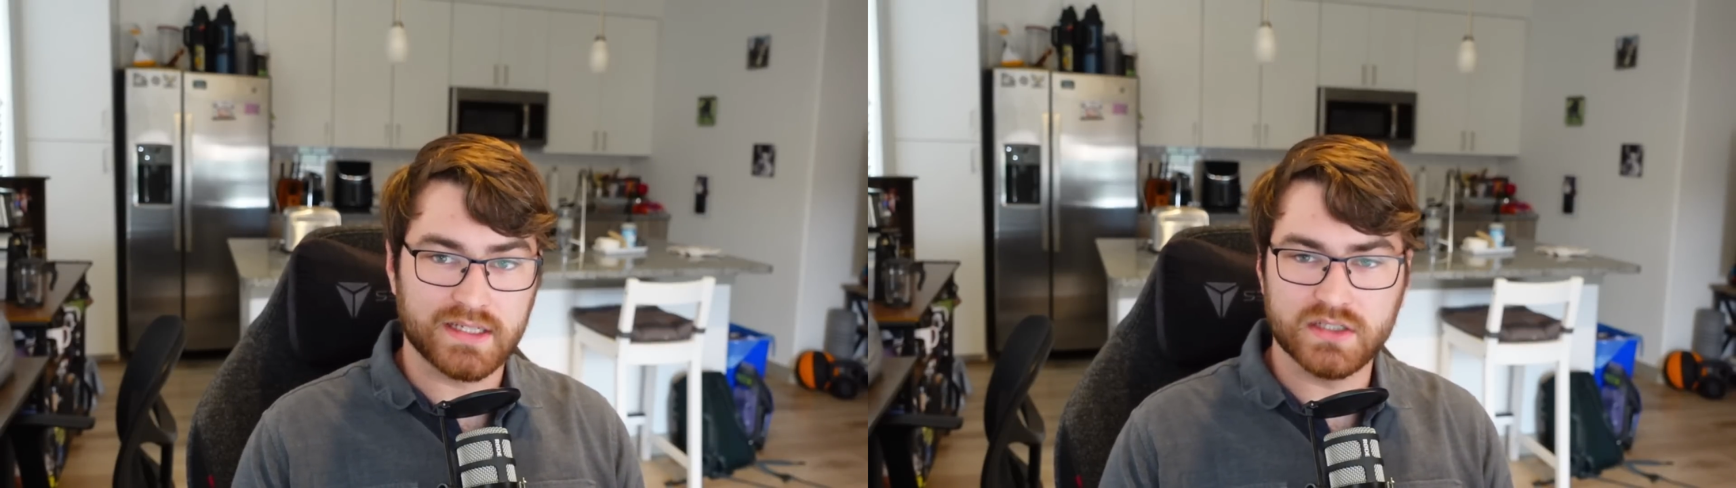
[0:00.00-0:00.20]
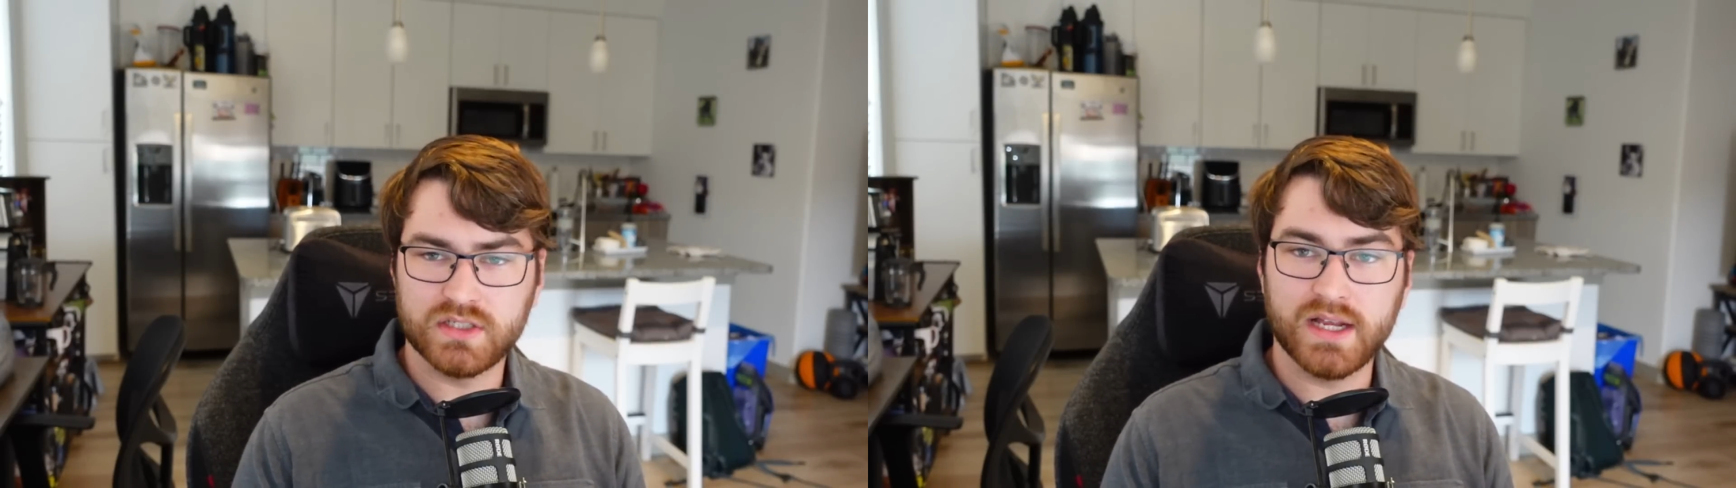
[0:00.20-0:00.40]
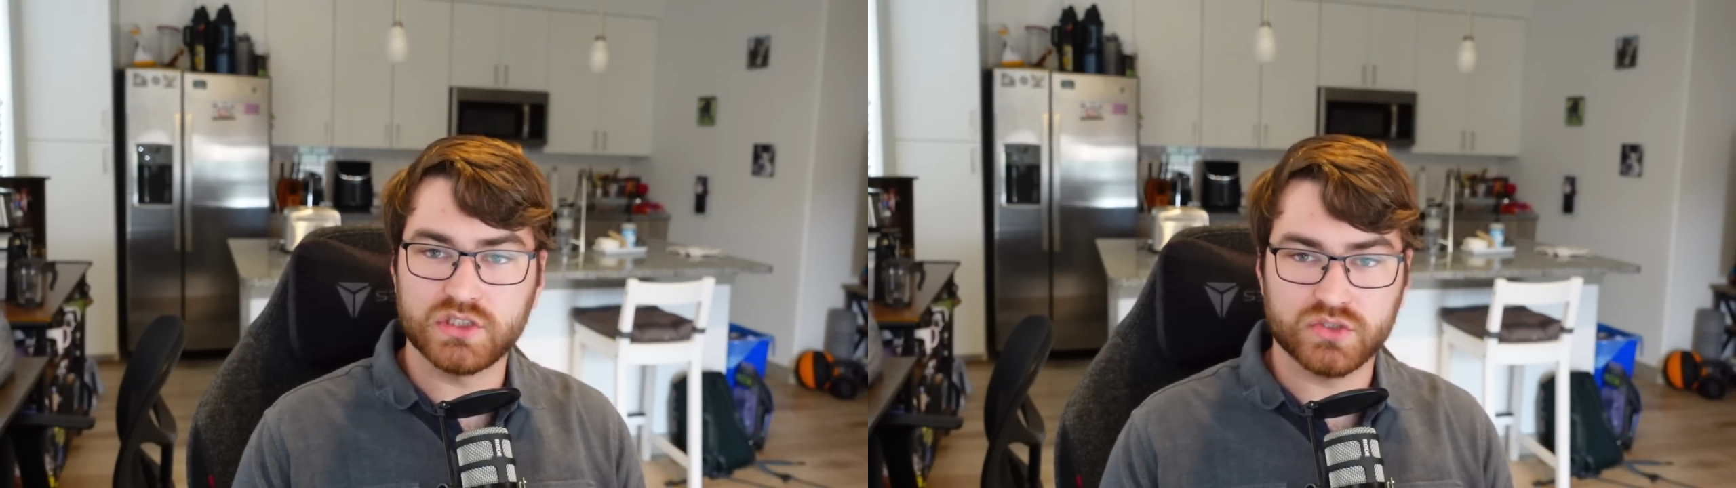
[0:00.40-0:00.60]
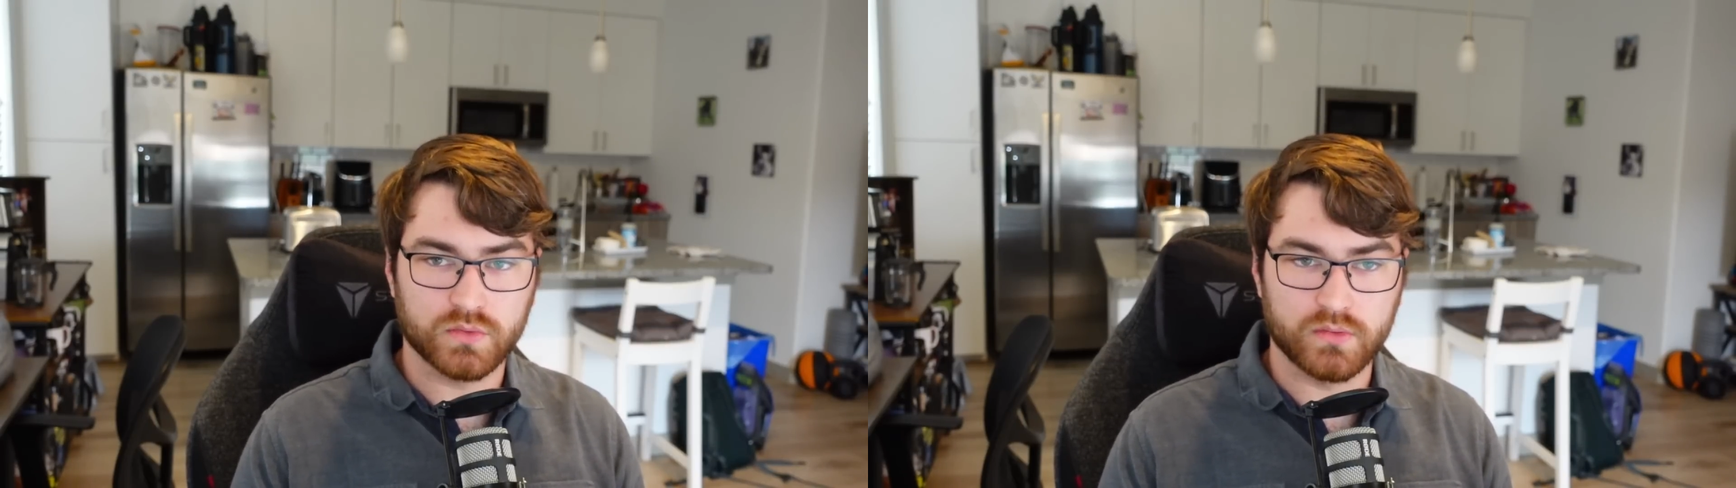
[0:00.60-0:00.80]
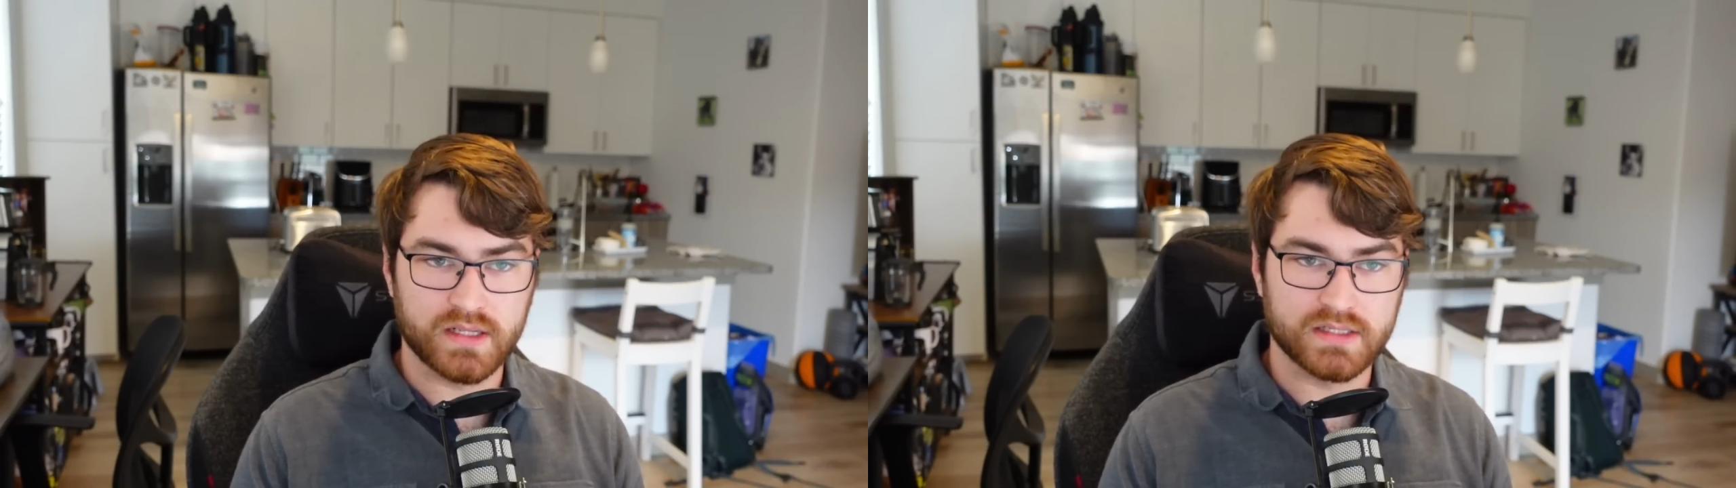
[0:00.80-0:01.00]
And it's not just
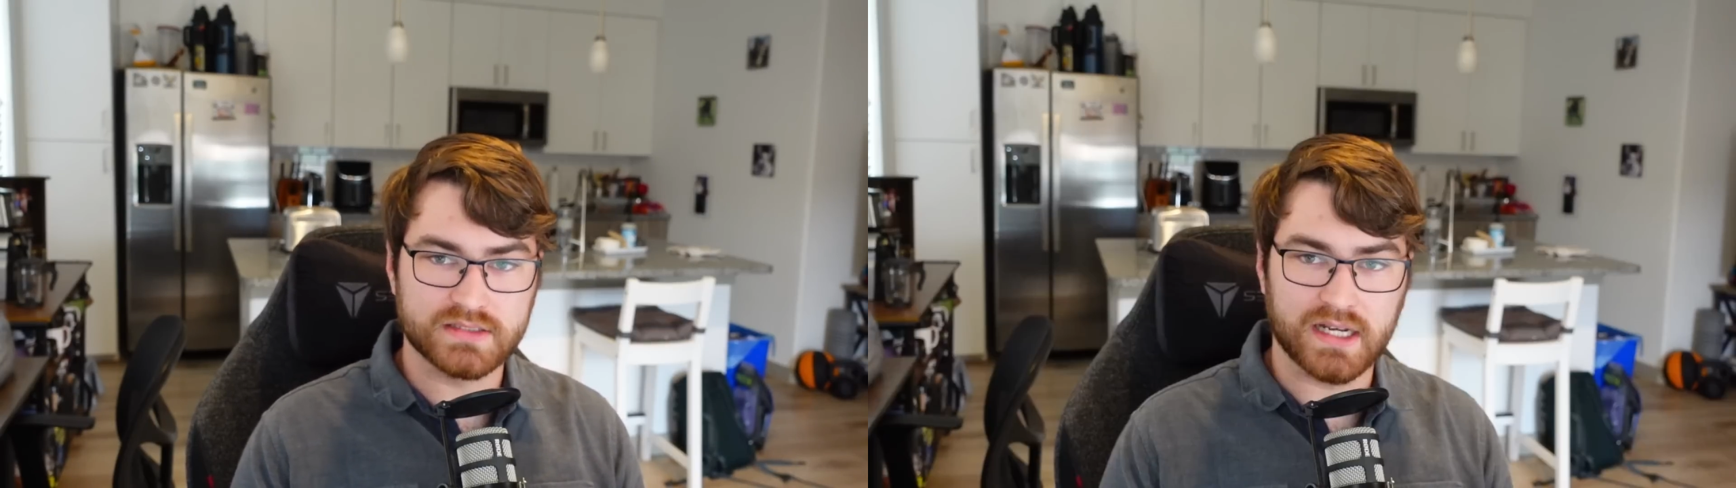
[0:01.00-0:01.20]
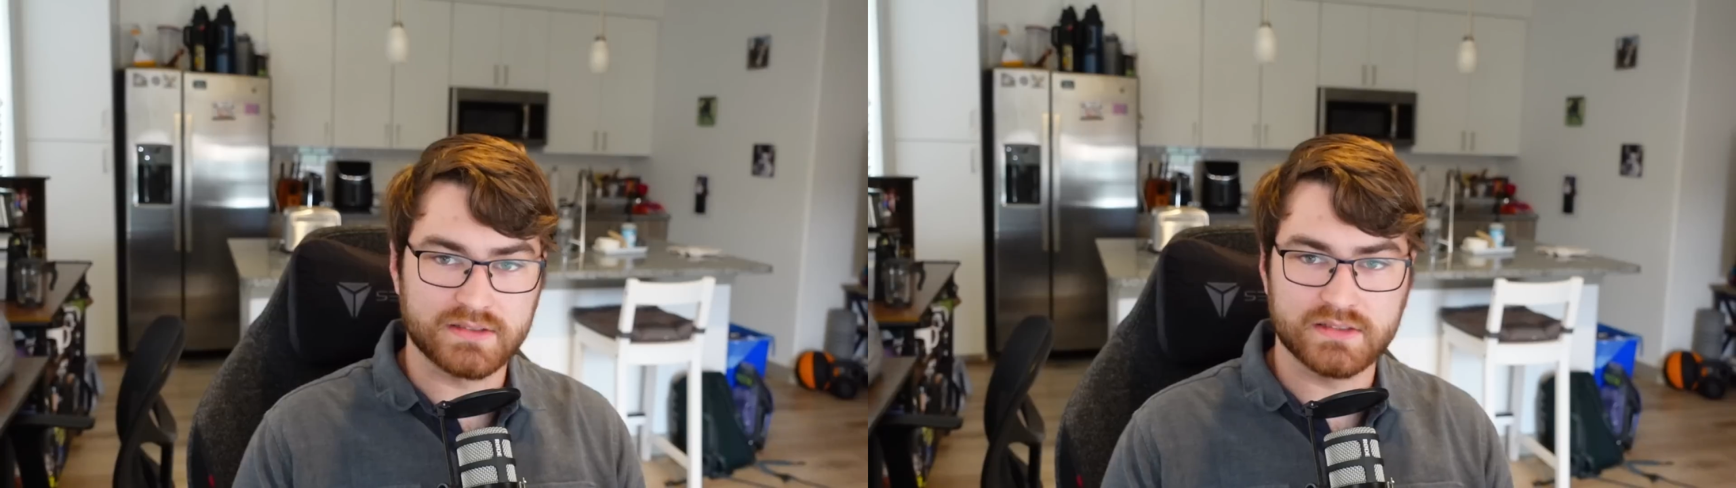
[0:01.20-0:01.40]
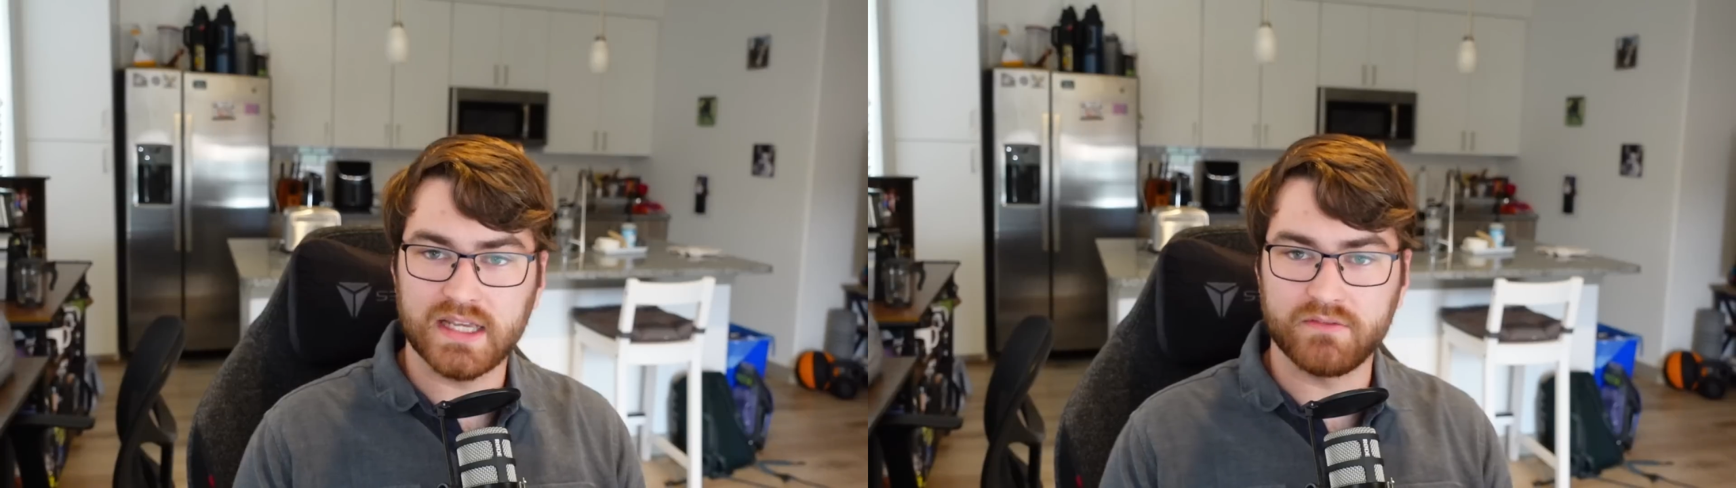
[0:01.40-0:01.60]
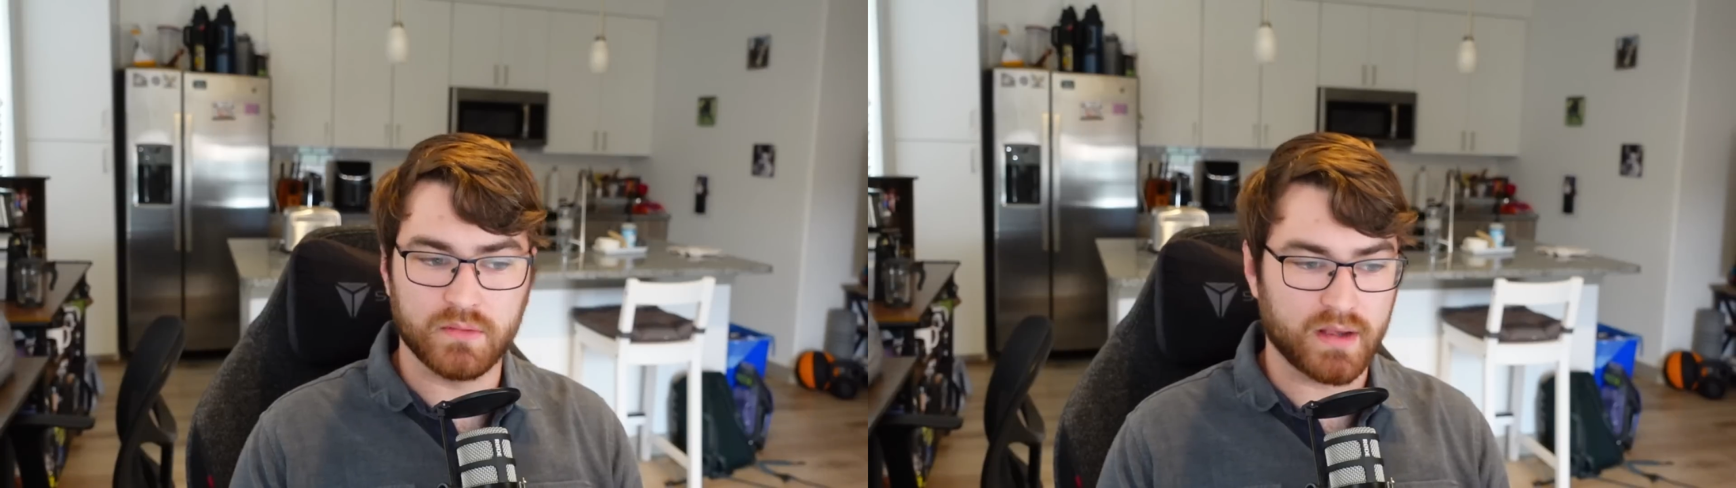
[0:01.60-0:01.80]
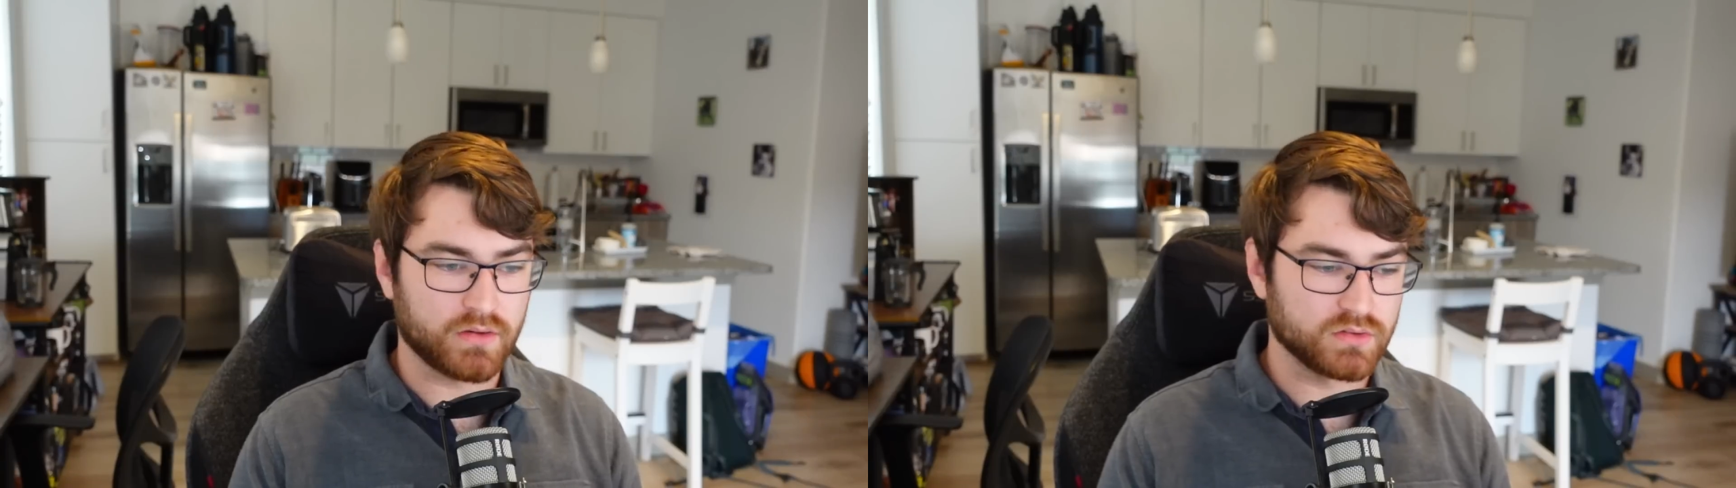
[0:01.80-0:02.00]
rodenticides, it's
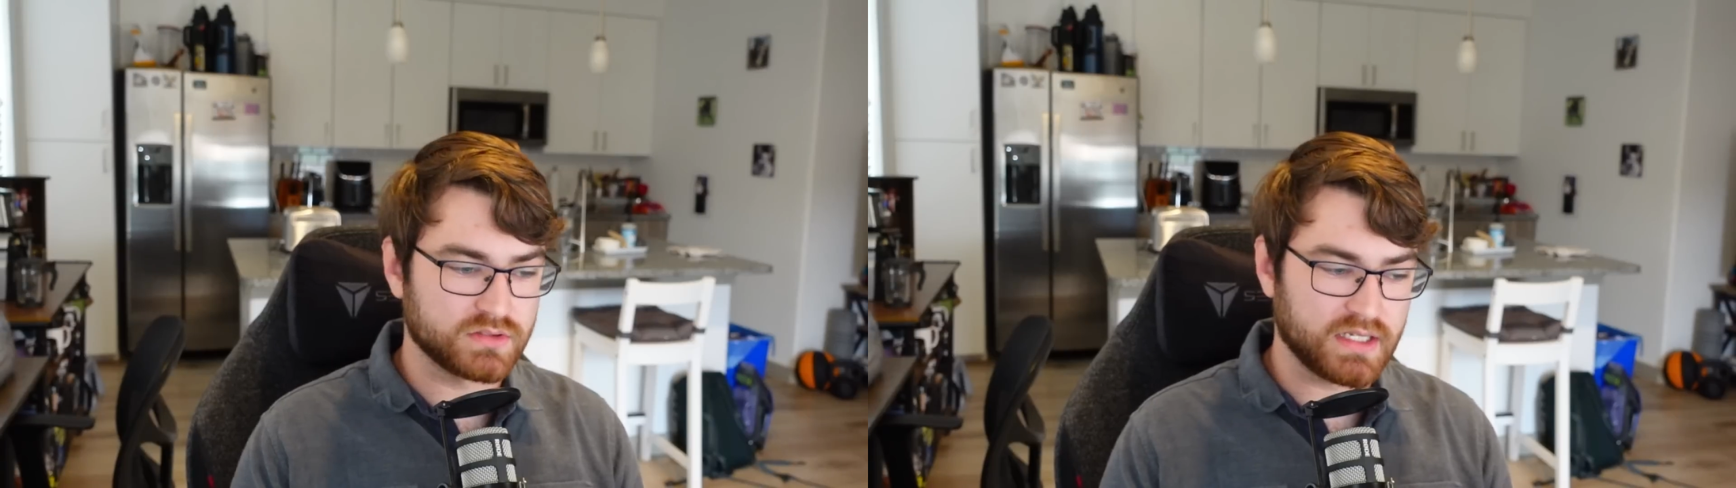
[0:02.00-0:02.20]
heavy metals.